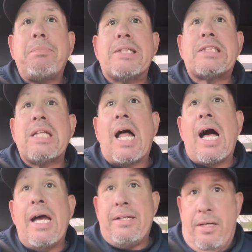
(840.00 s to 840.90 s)

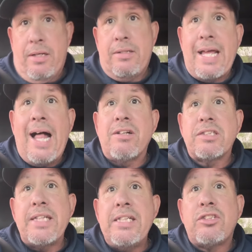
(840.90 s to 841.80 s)
slide. Dallas
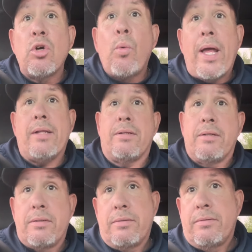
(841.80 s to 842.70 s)
needs to win.
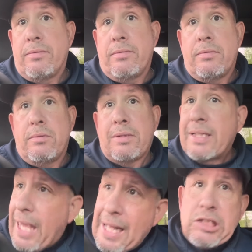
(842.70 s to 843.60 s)

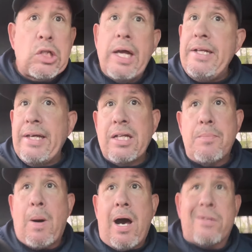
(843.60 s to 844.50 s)
Catch lightning in a
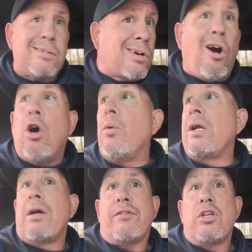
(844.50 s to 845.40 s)
bottle. Call it
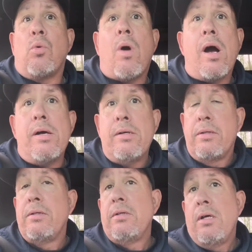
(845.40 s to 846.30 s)
whatever you want.
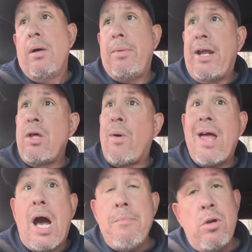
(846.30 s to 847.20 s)
But anyway,
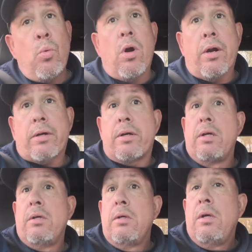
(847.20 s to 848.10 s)
I'm at work.
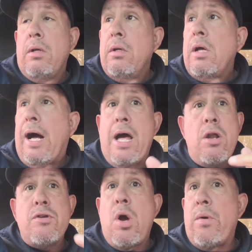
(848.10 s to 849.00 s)
I
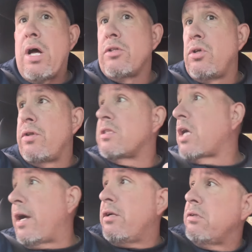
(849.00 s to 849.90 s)
don't know what I'll do the
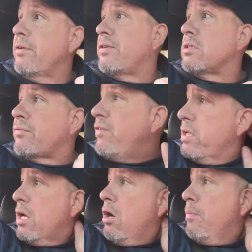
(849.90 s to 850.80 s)
title of this
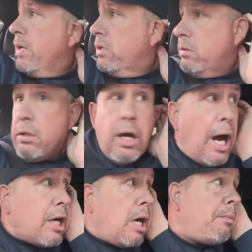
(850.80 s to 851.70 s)
video, but
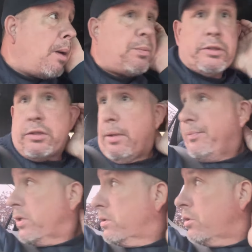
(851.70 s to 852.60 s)
I'll come up with
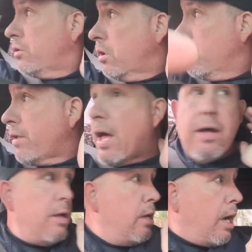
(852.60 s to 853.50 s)
something. You know that.
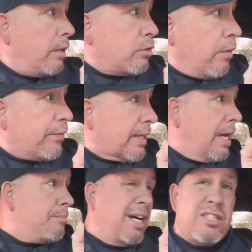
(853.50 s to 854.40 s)
Don't
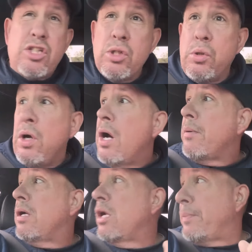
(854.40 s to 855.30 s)
forget
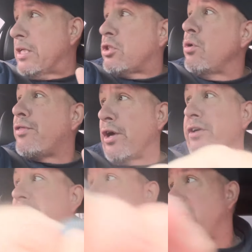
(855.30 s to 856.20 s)
it'll be
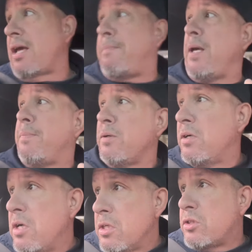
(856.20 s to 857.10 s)
2:30 today, people.
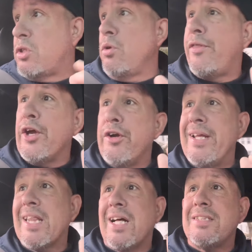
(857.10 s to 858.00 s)

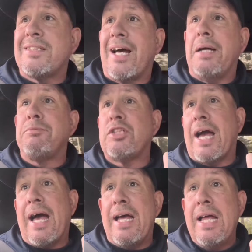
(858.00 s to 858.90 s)
2:30 lunchtime
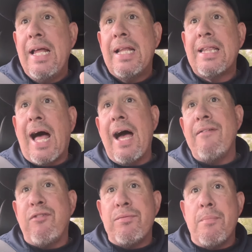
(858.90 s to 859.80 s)
chat,
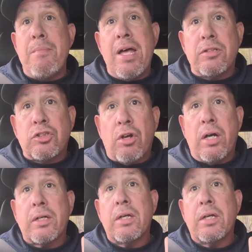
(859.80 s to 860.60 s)
live from the mail truck.